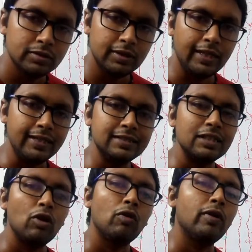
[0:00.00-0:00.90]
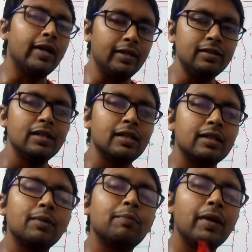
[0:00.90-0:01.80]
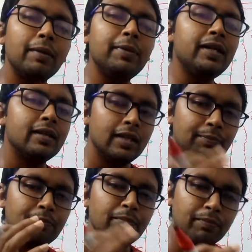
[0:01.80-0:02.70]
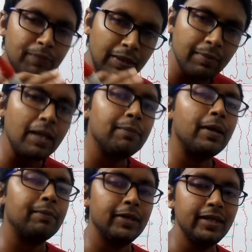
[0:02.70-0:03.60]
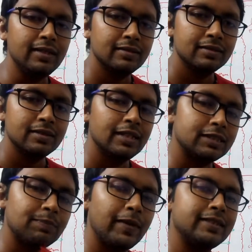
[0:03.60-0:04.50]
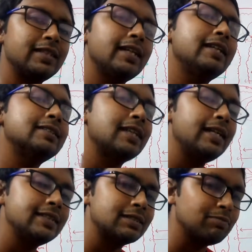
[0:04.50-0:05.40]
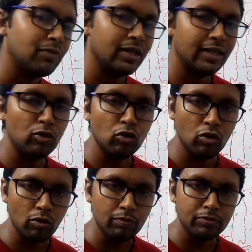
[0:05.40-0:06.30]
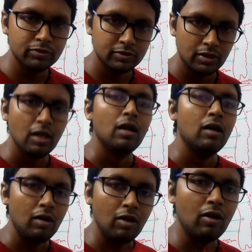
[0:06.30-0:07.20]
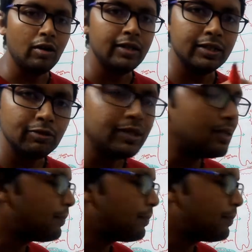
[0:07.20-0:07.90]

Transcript: That is, when the baby, a female baby, is present inside his mother womb, or during the